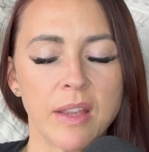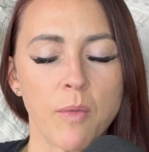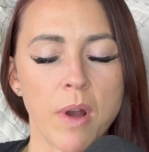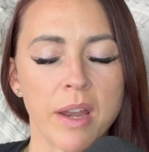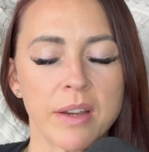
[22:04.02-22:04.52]

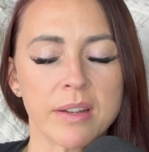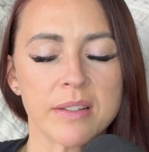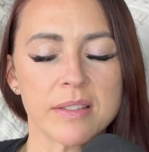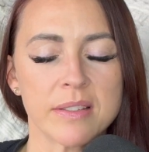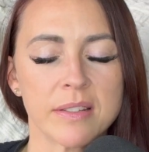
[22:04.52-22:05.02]

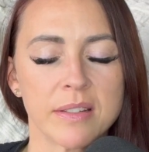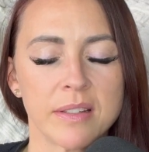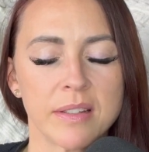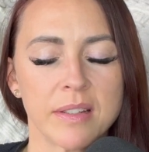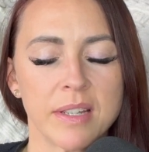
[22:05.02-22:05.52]
waters,
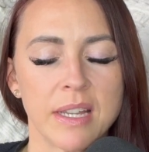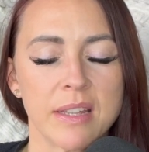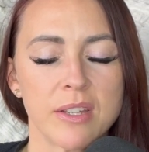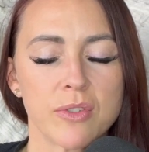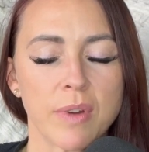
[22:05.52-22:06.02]

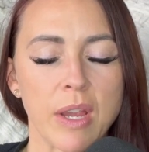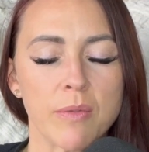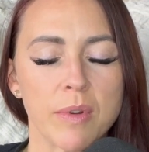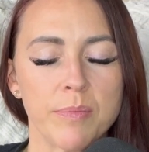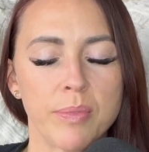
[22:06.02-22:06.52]
the
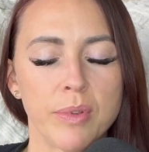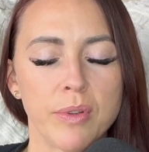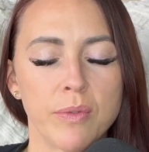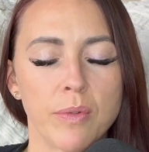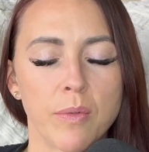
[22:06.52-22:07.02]
tranquil
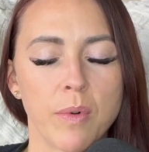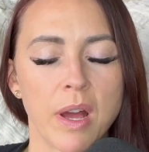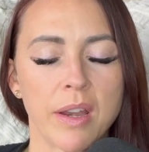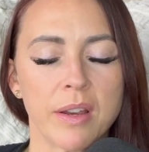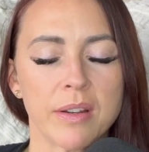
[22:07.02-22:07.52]
blue
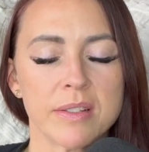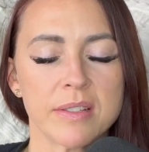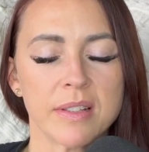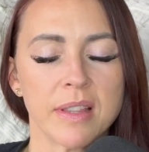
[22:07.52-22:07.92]
waters,